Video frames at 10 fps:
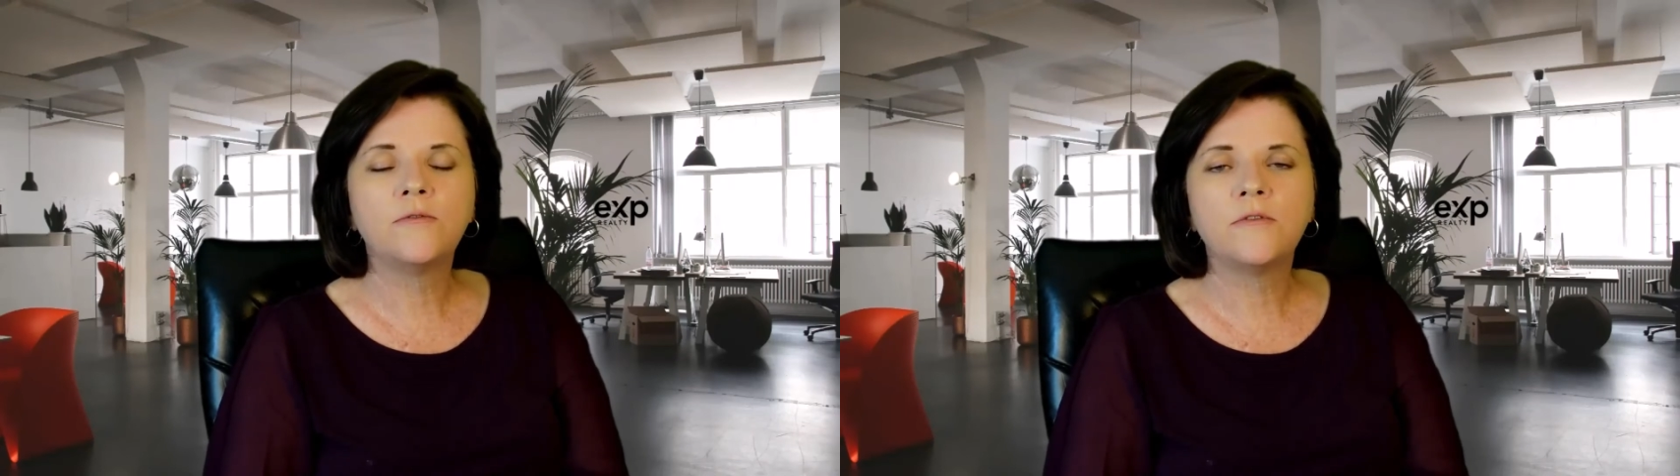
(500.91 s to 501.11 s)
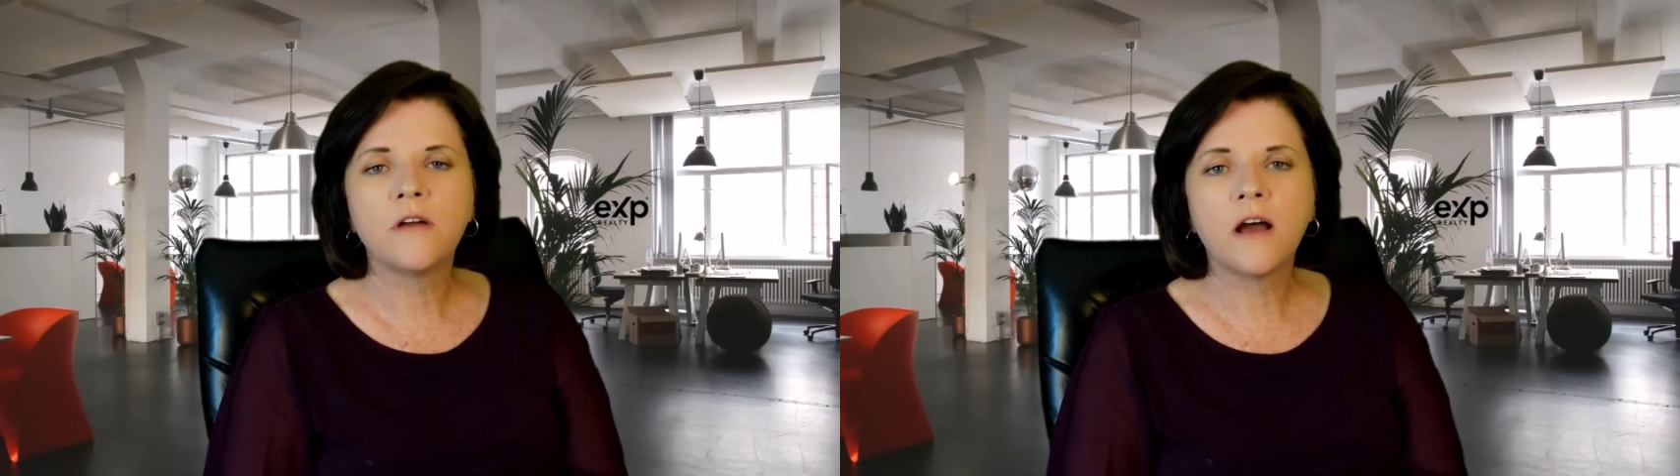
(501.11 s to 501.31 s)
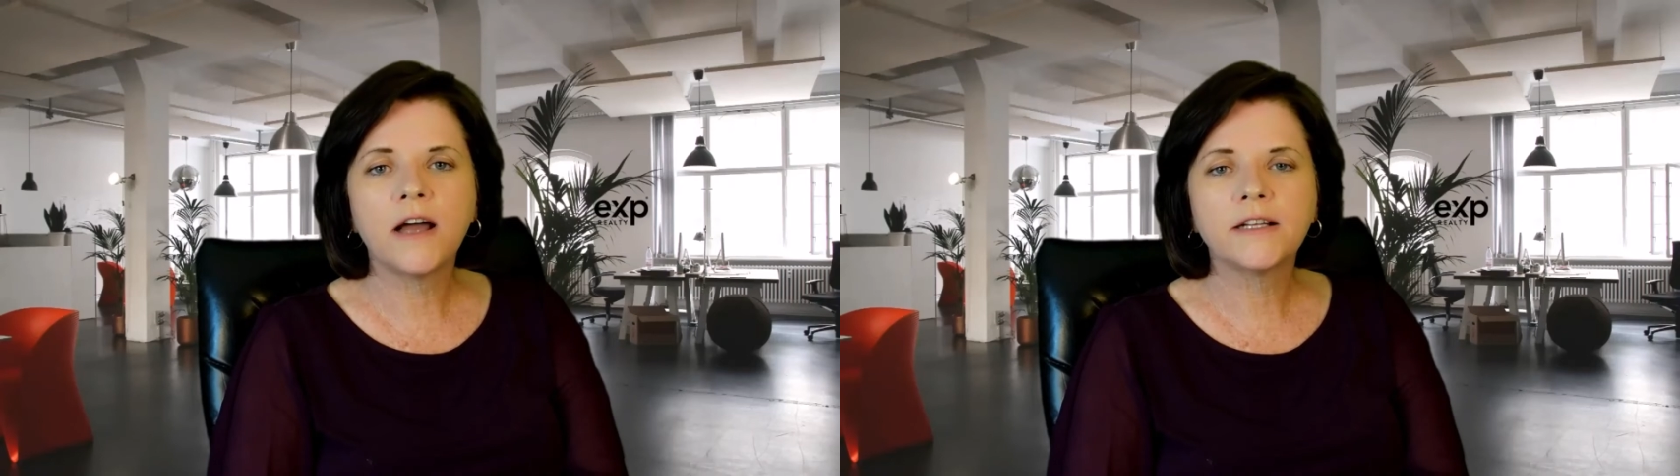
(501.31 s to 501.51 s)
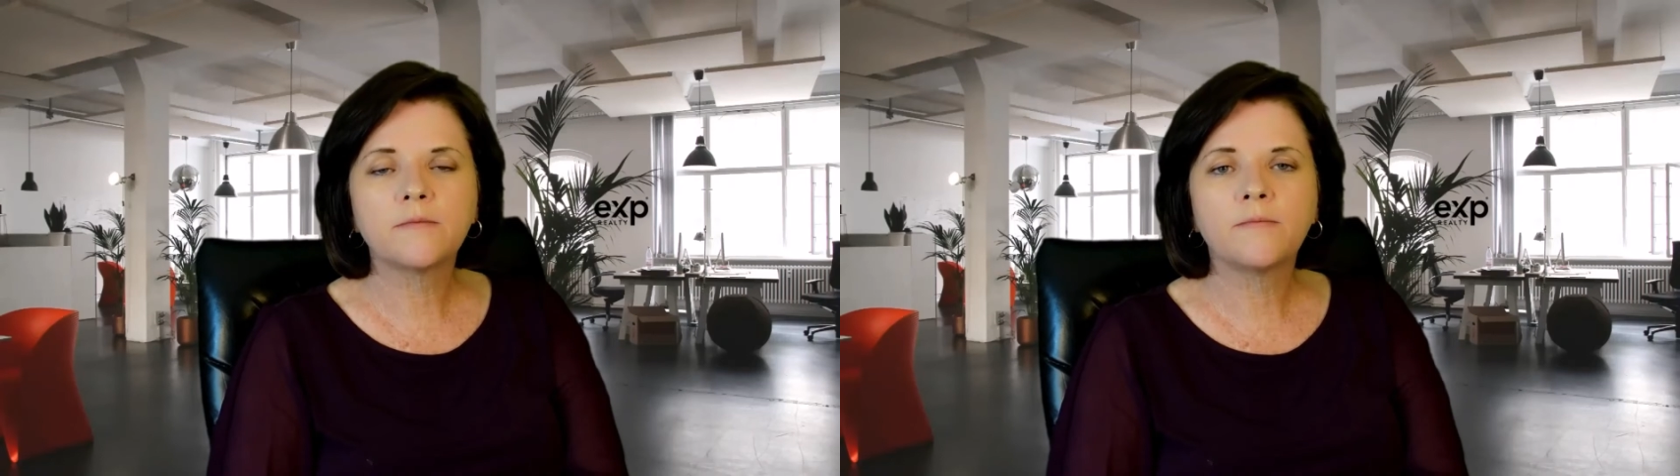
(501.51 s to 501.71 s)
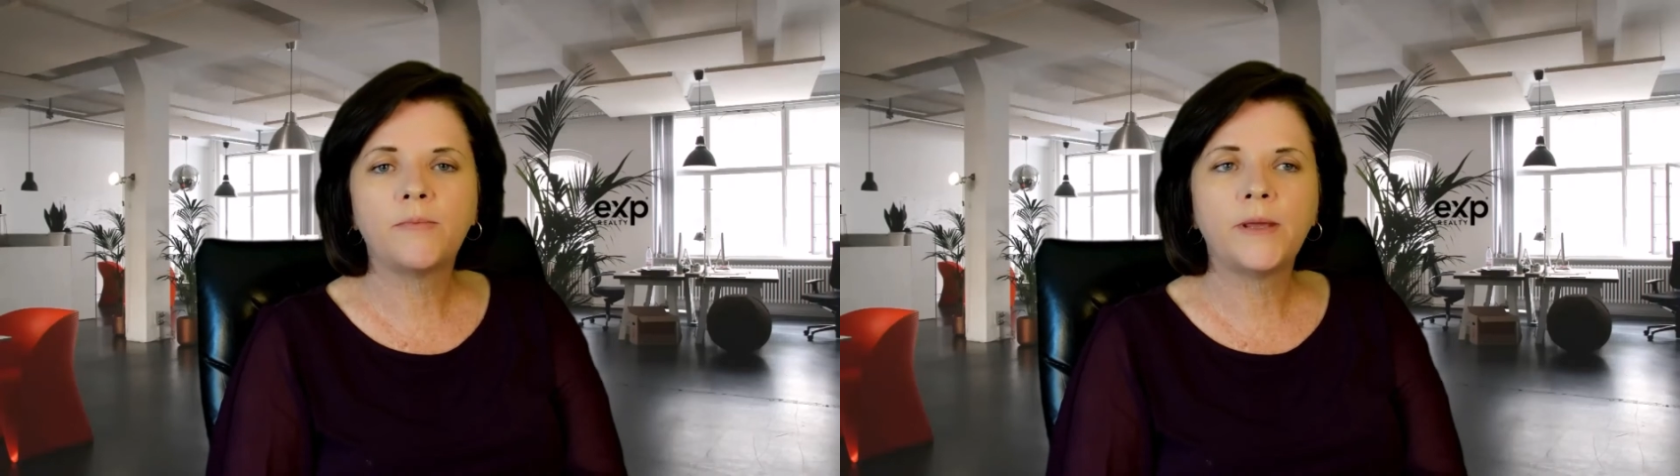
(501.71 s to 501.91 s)
not
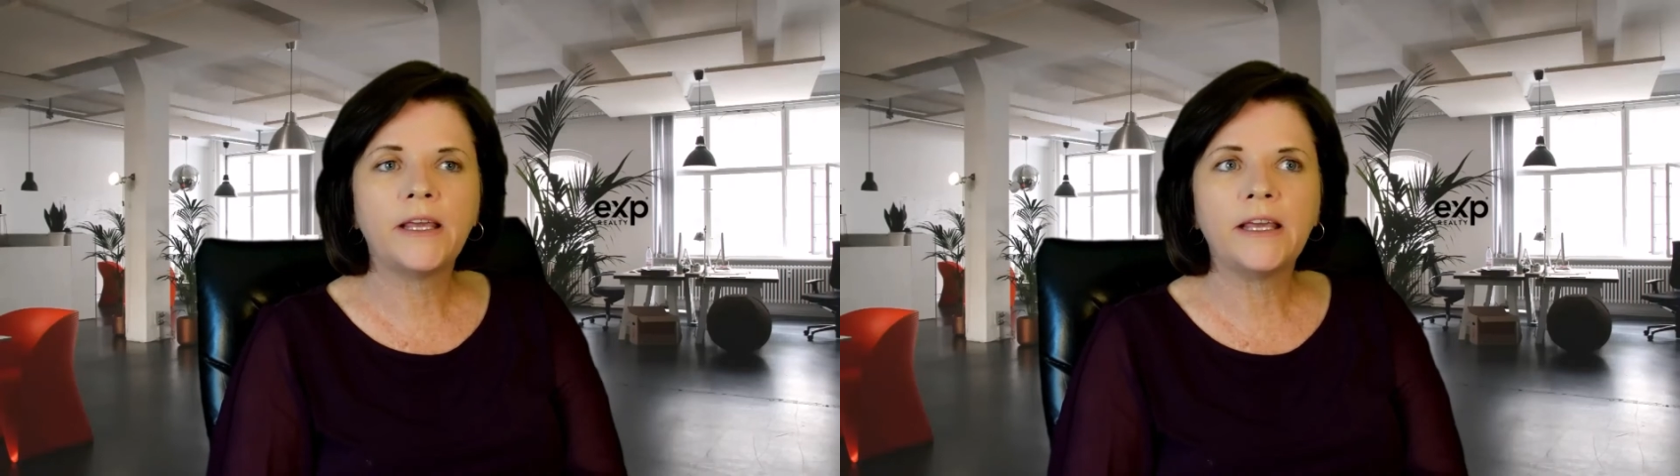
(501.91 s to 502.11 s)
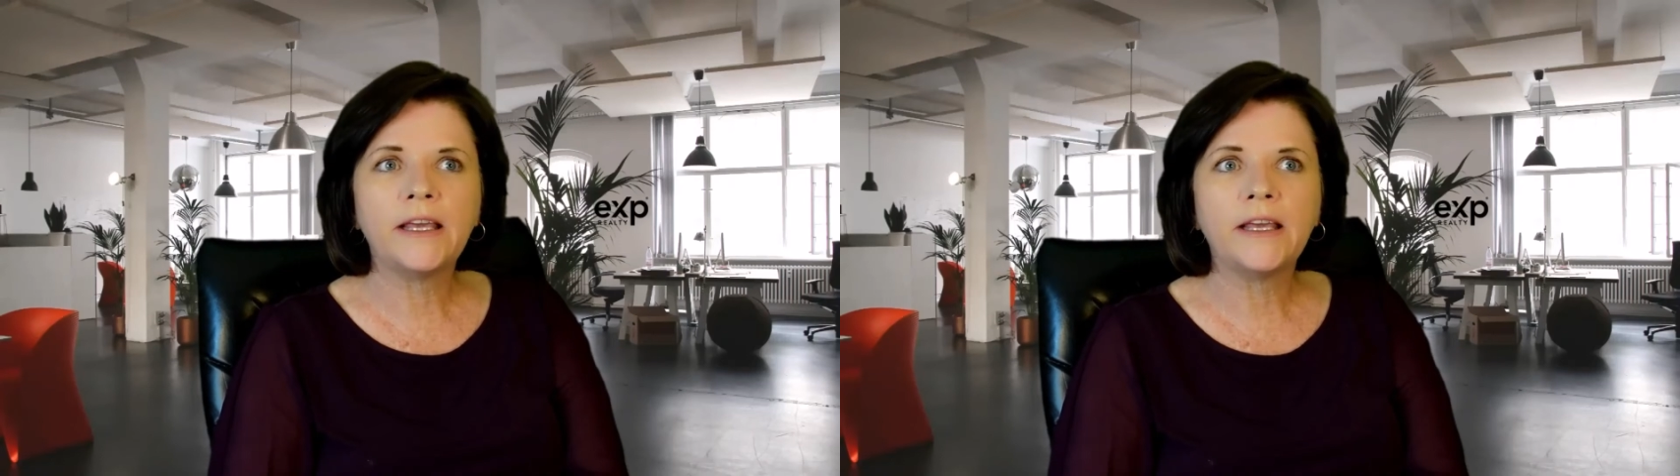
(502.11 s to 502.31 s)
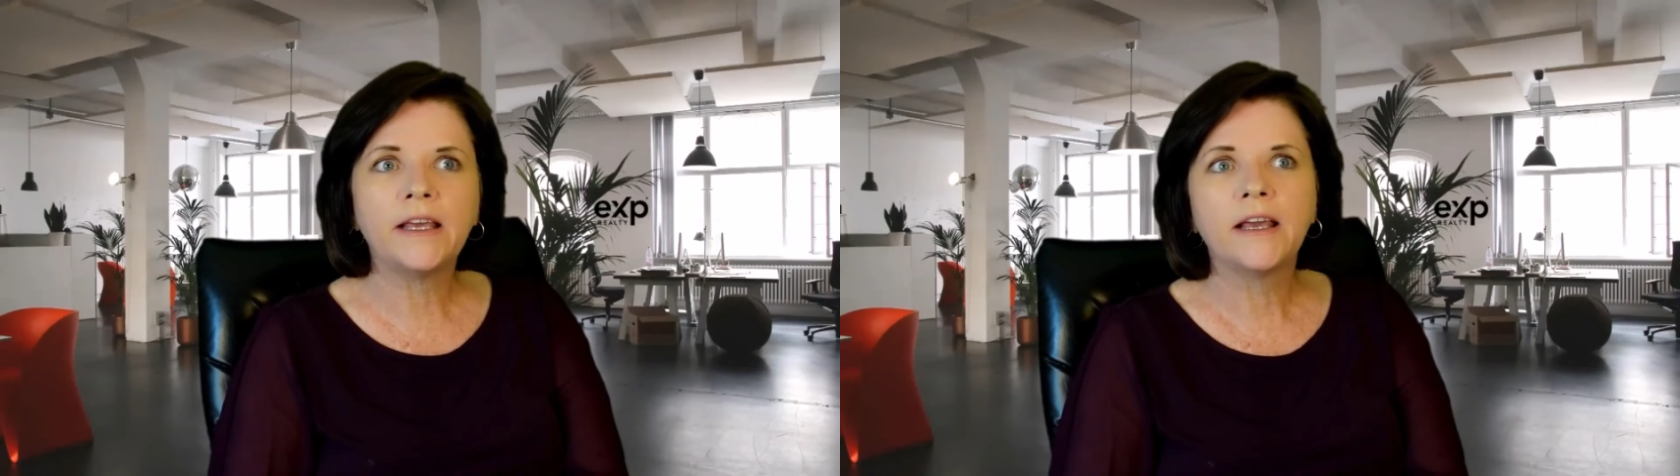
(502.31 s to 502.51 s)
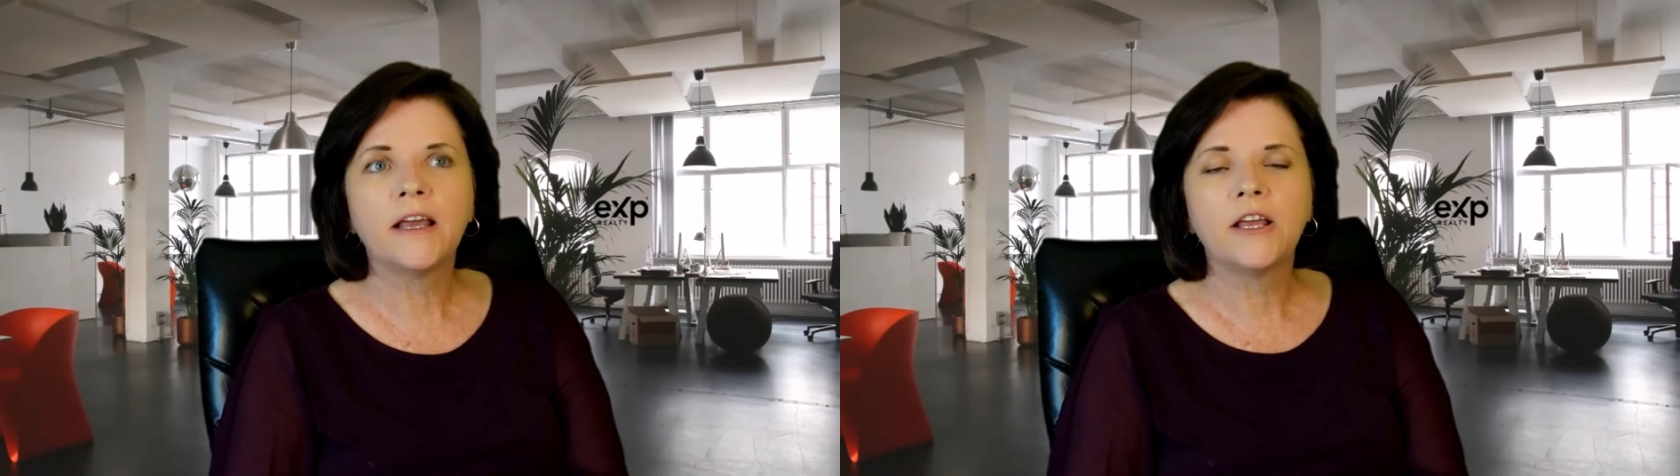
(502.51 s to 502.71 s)
be